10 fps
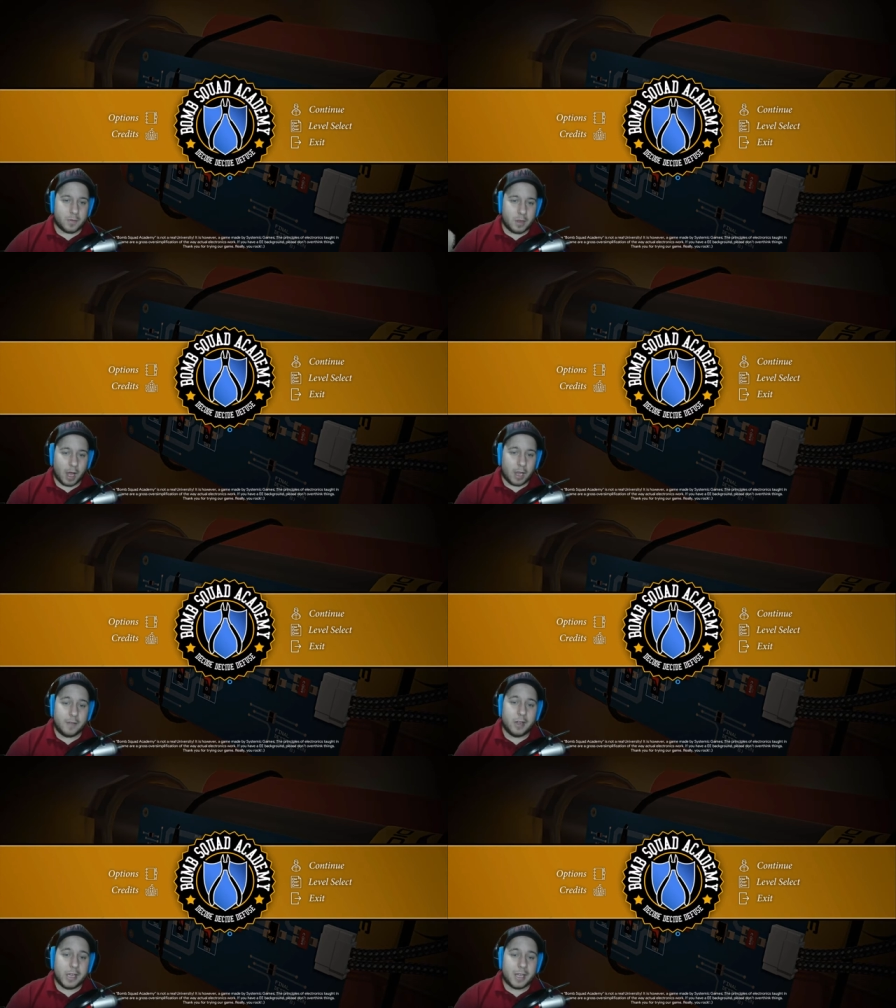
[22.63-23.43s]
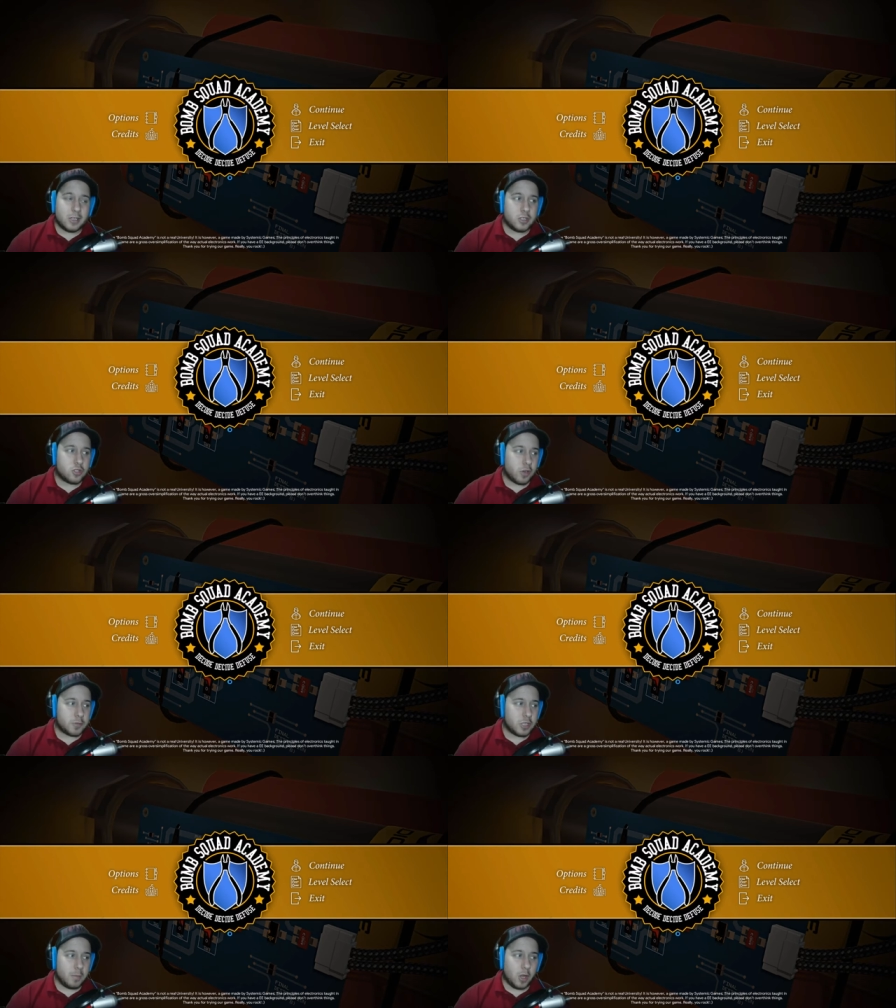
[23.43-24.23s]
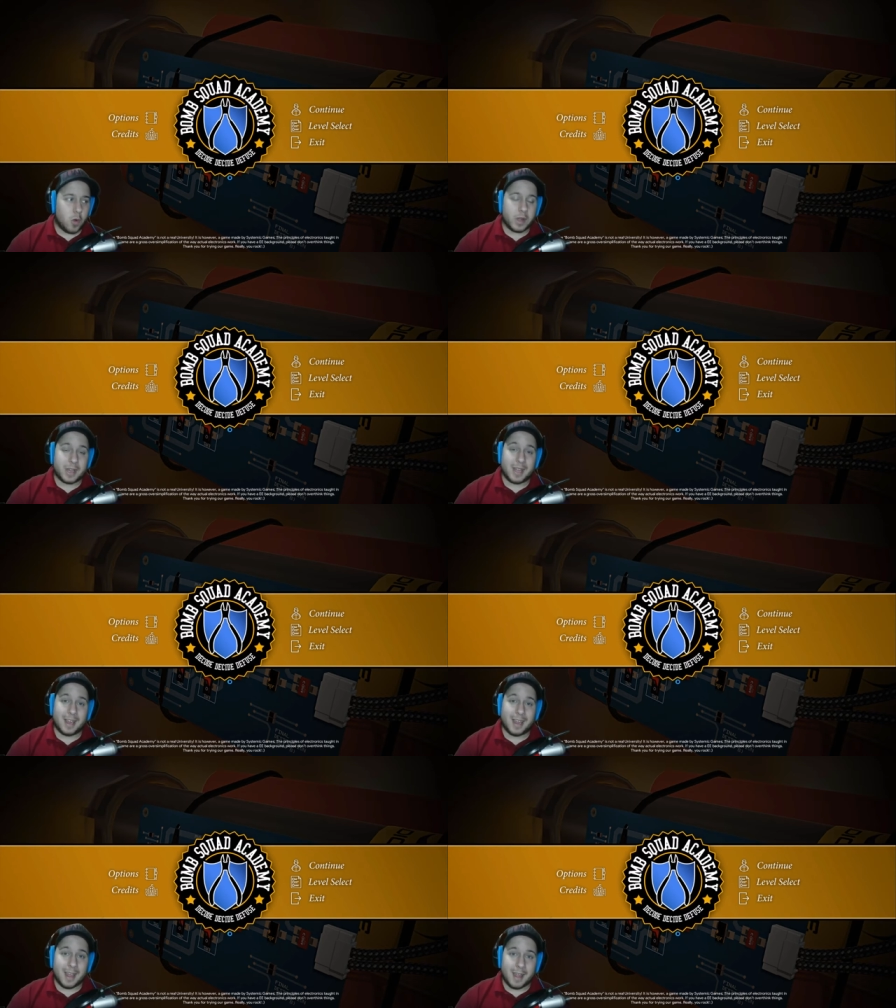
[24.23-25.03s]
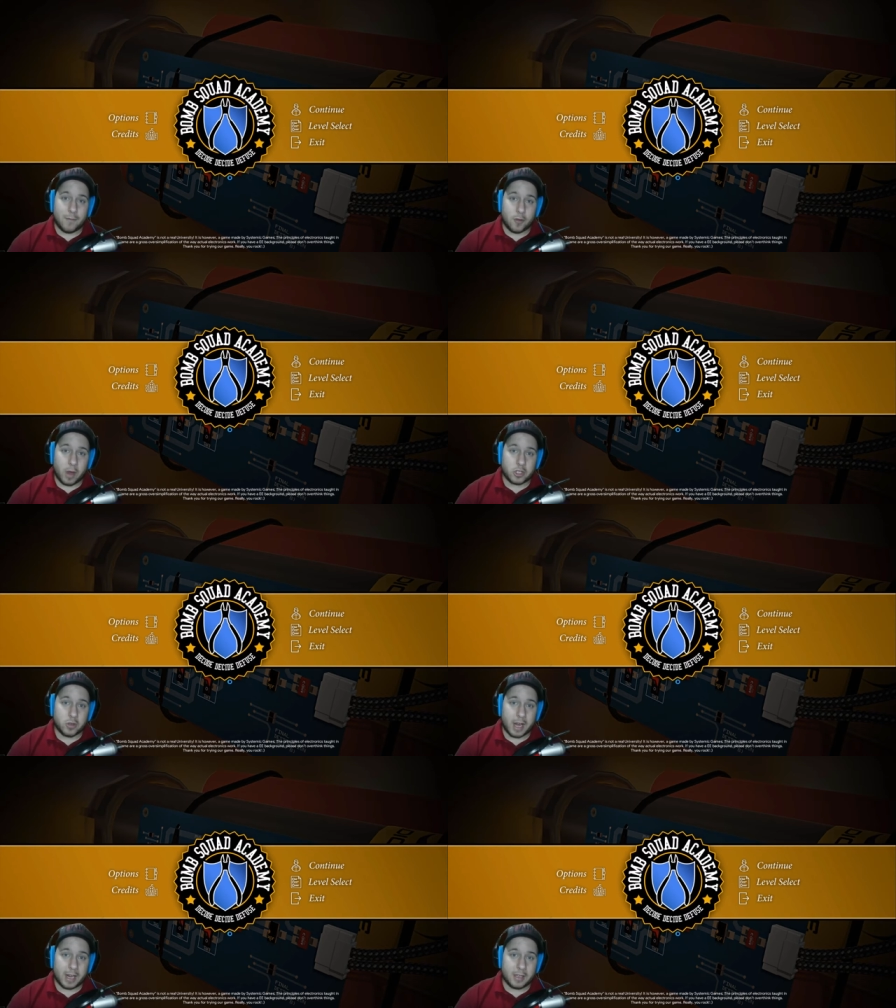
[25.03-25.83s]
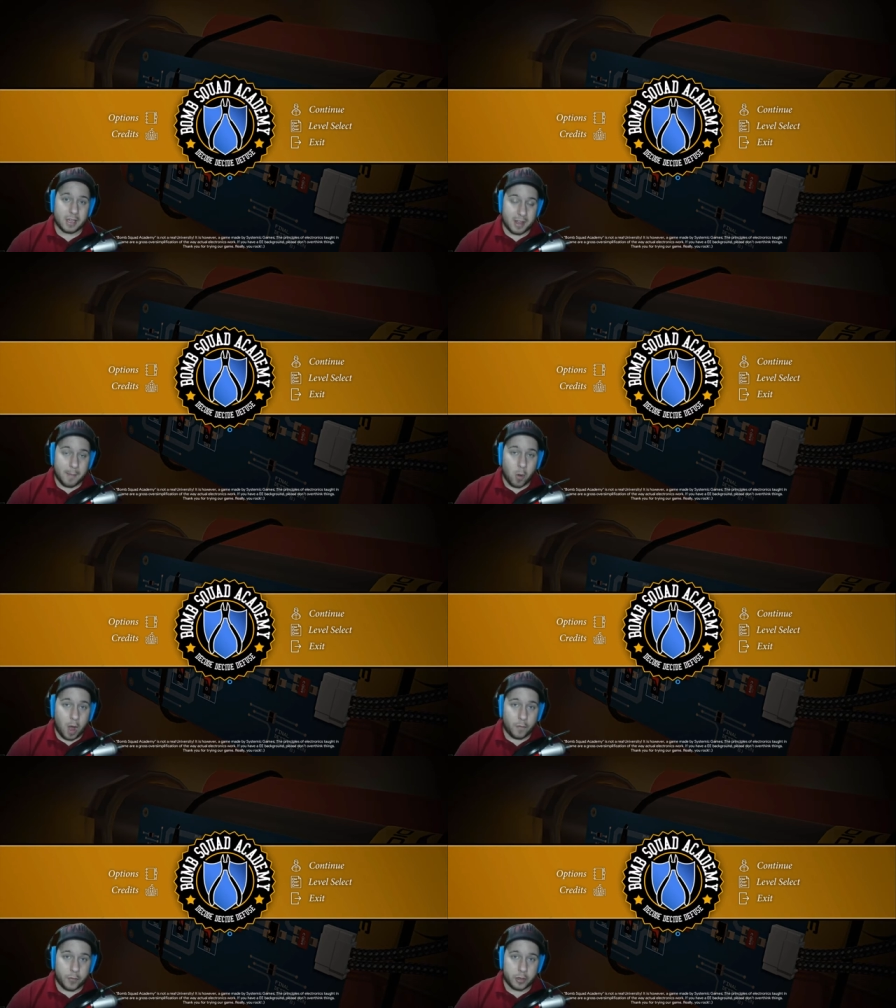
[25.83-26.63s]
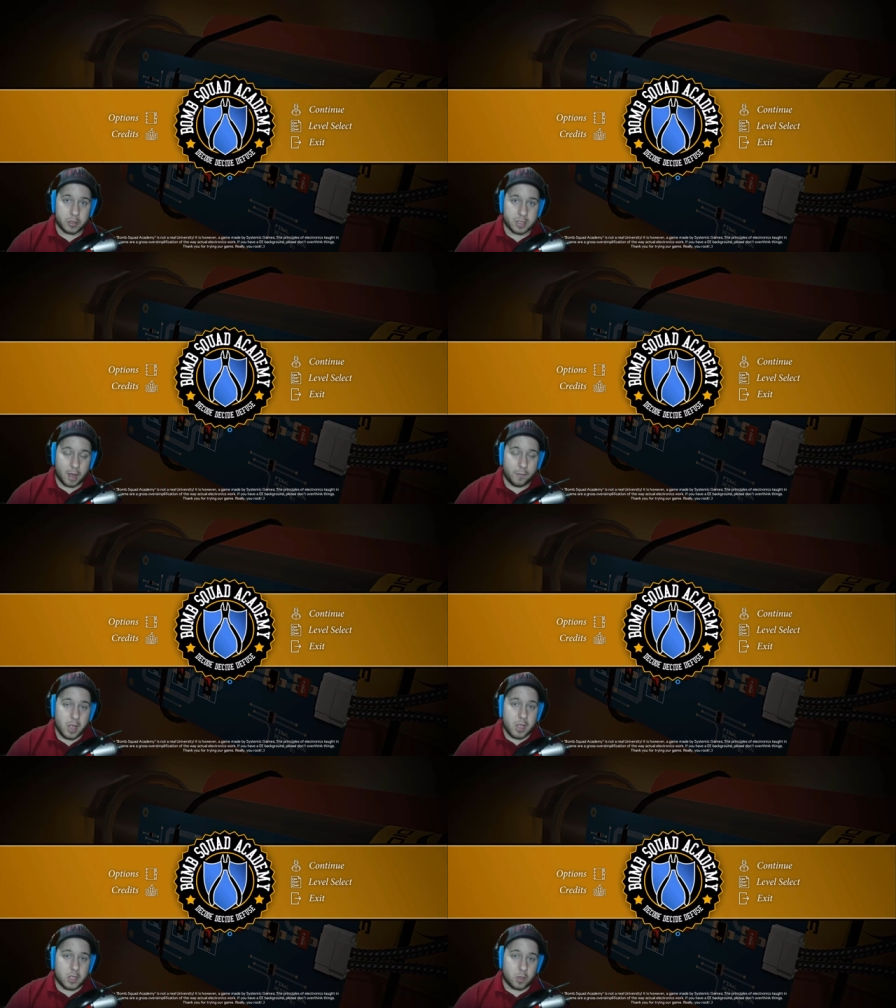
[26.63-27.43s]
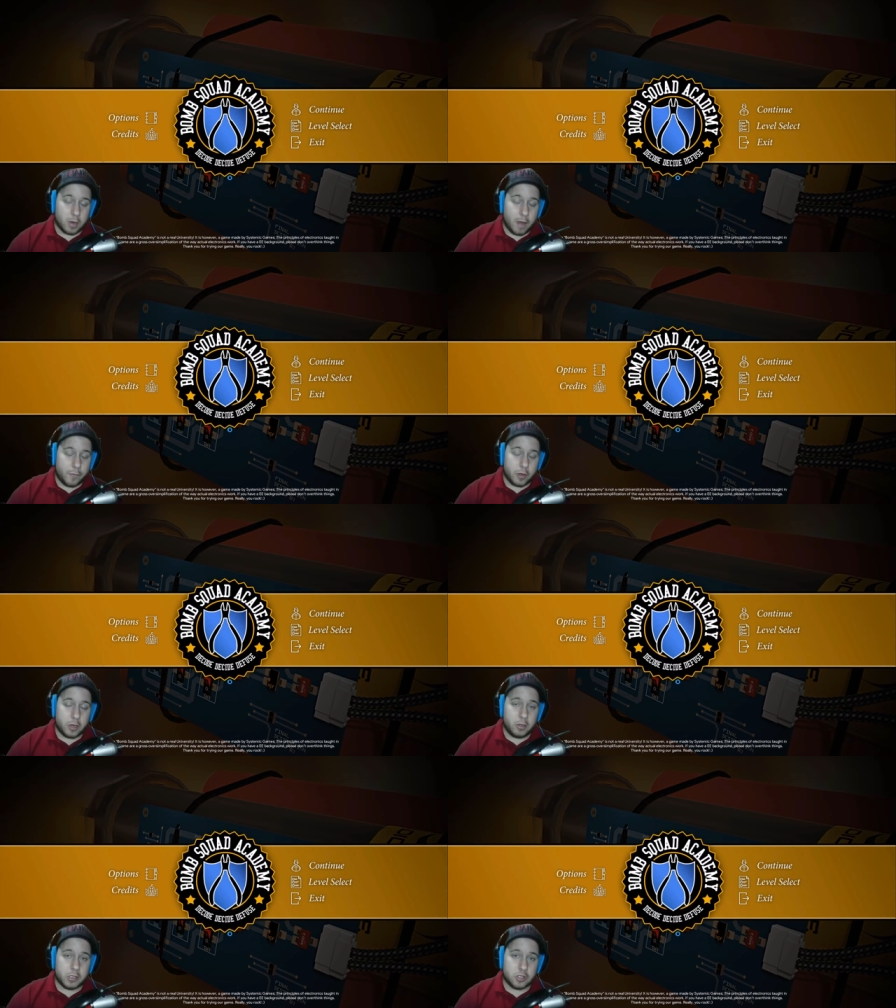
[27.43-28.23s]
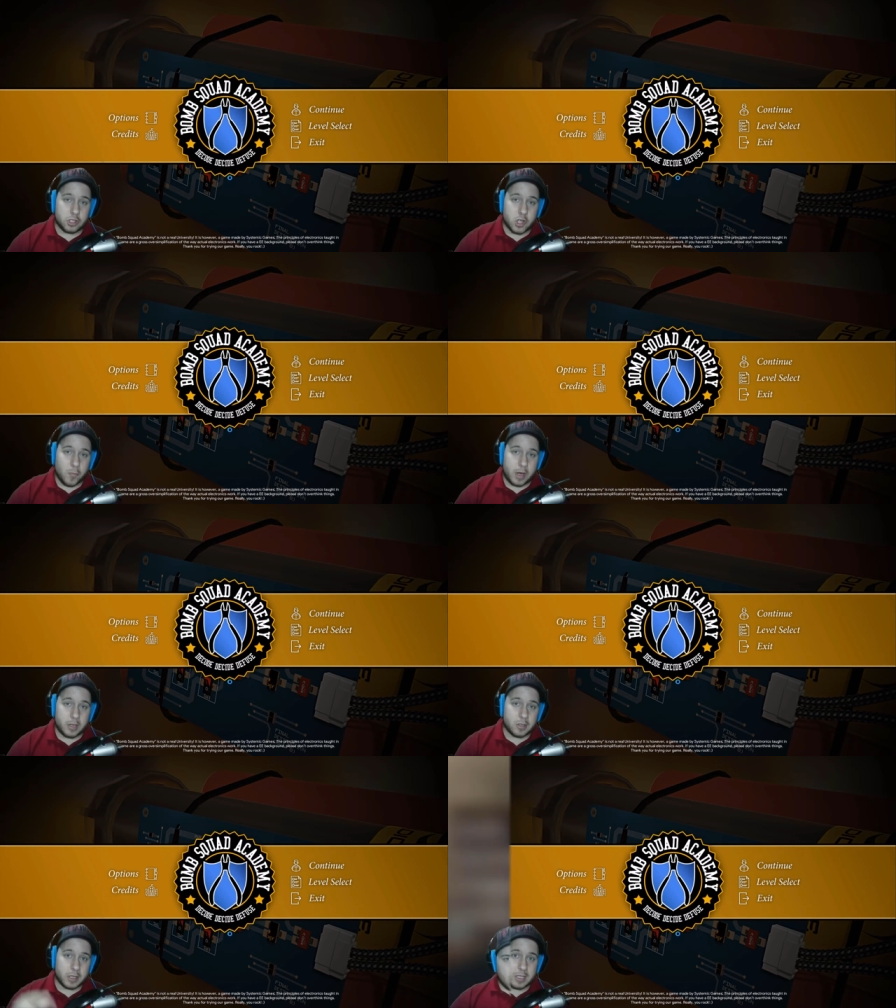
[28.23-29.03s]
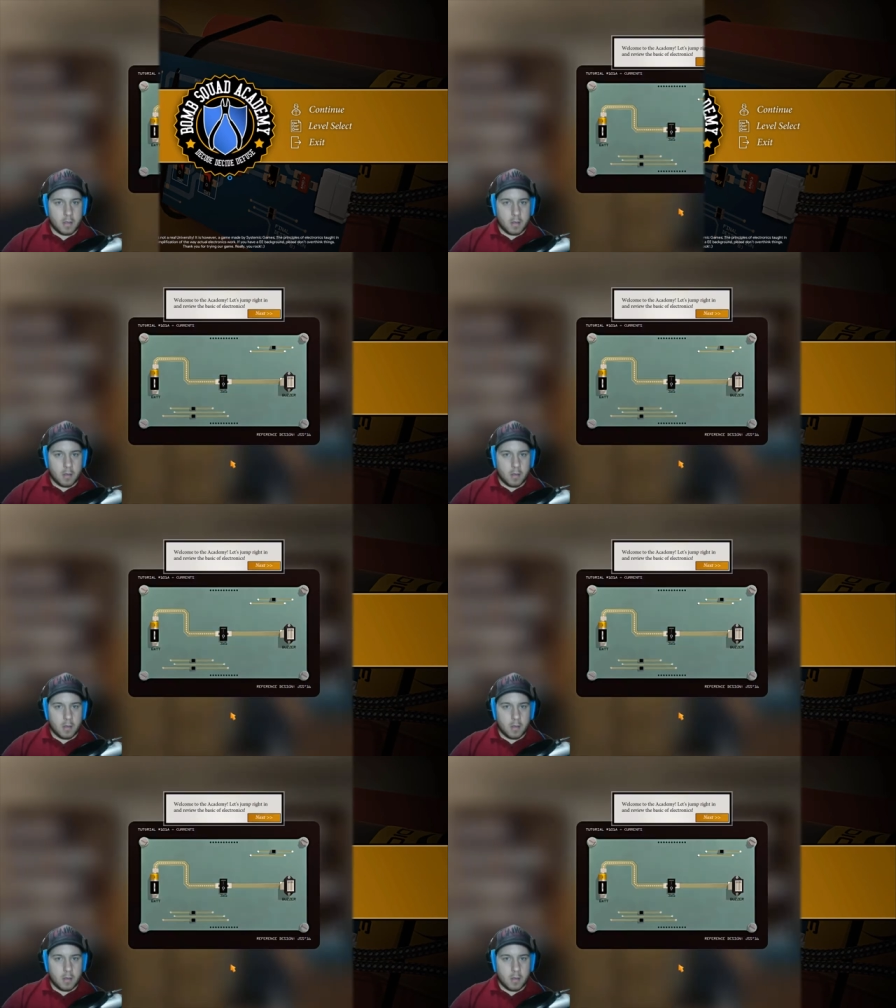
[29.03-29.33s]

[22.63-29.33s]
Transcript: I'll leave a link in the description below what the if you want to try the, the demo out for yourself. So without further ado, let's just jump right in. So let's go.